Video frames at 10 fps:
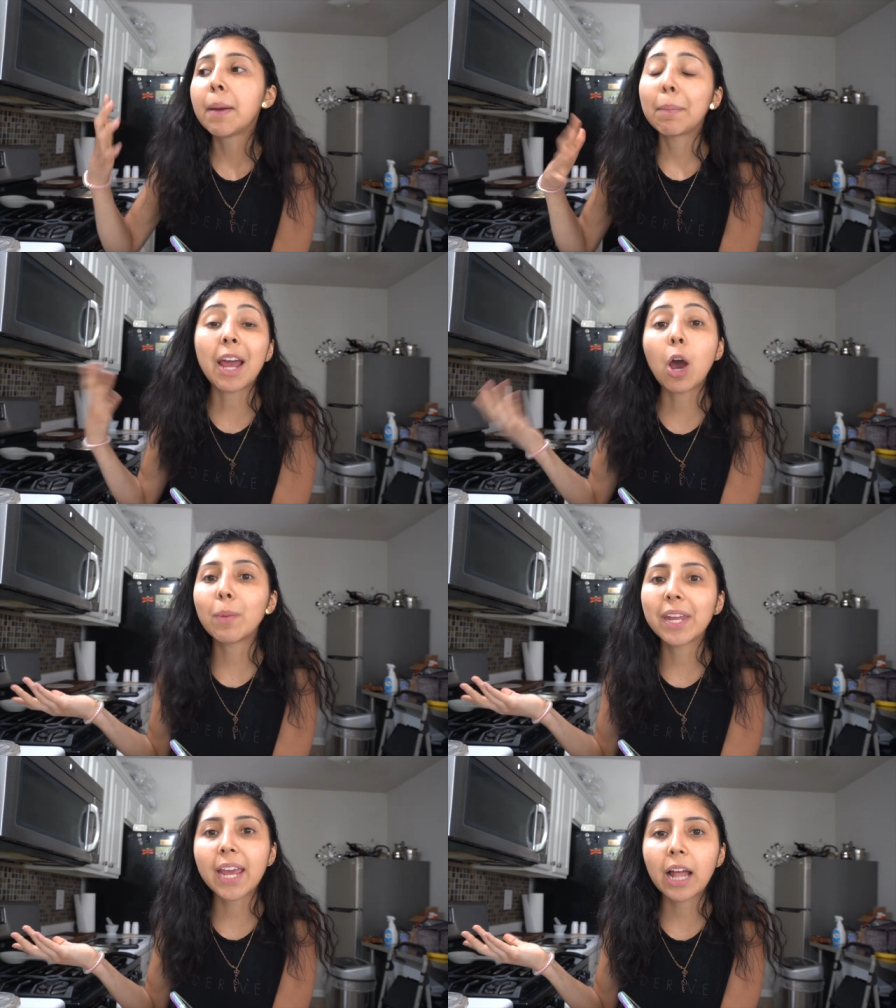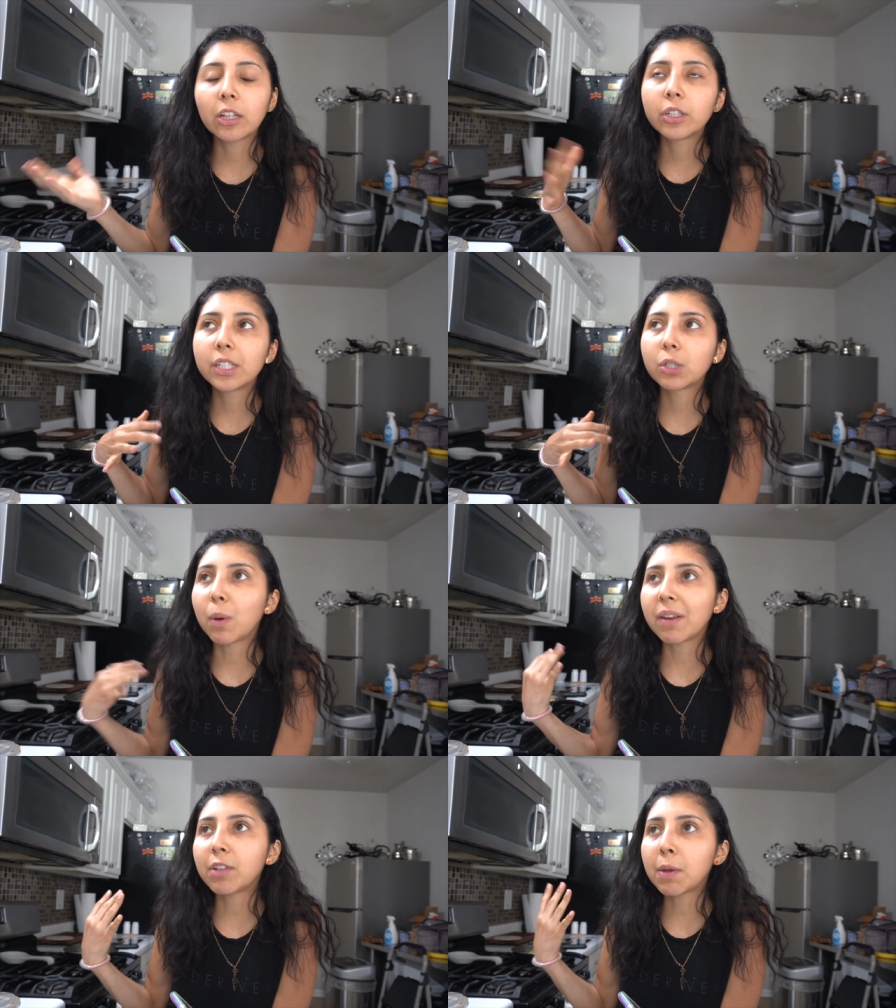but how many calories?
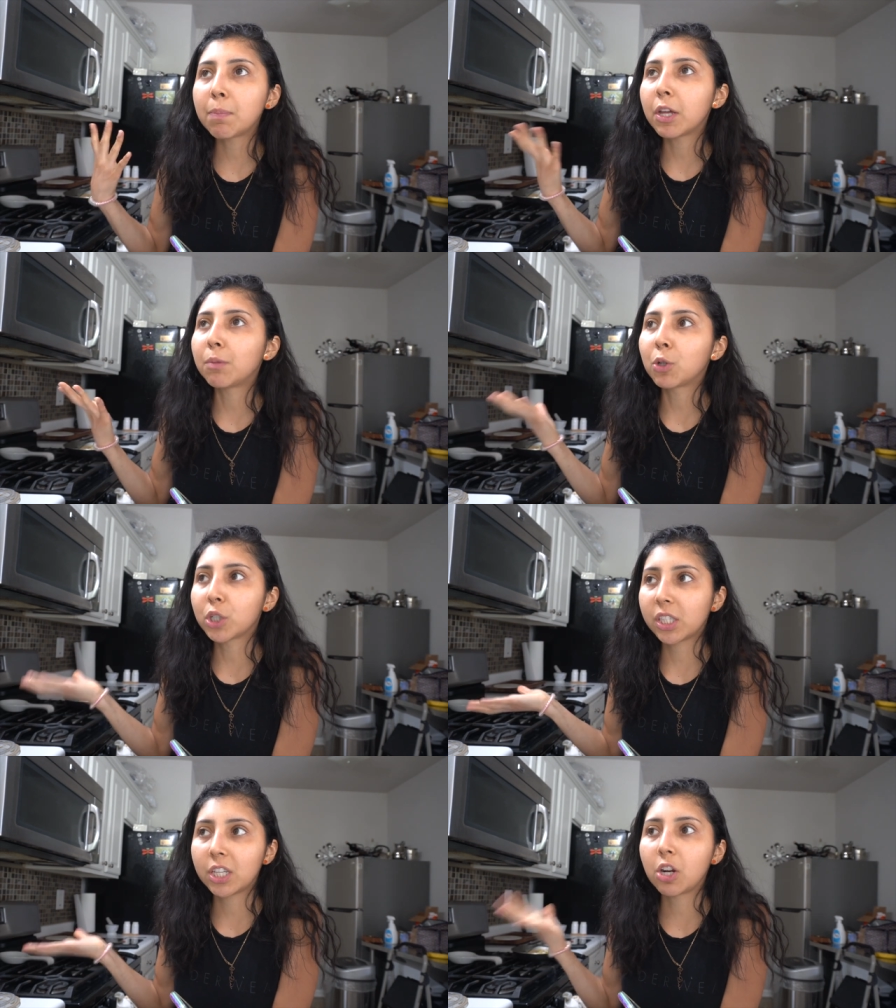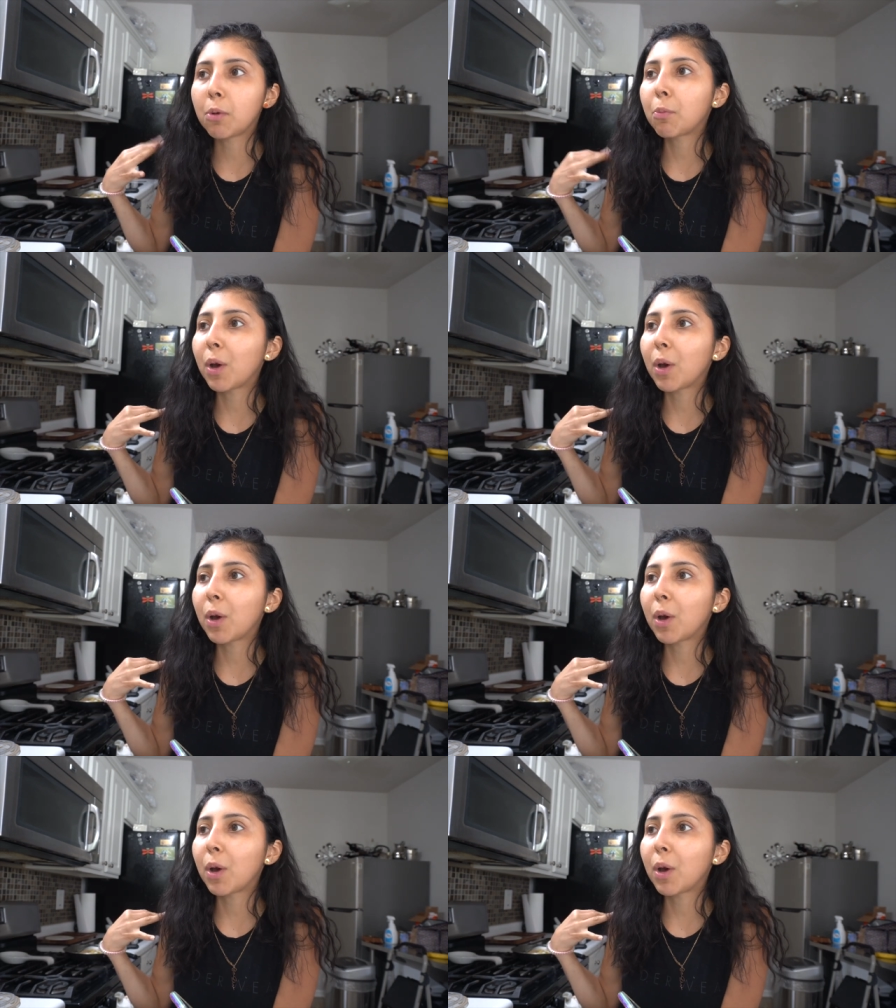What if they put more syrup?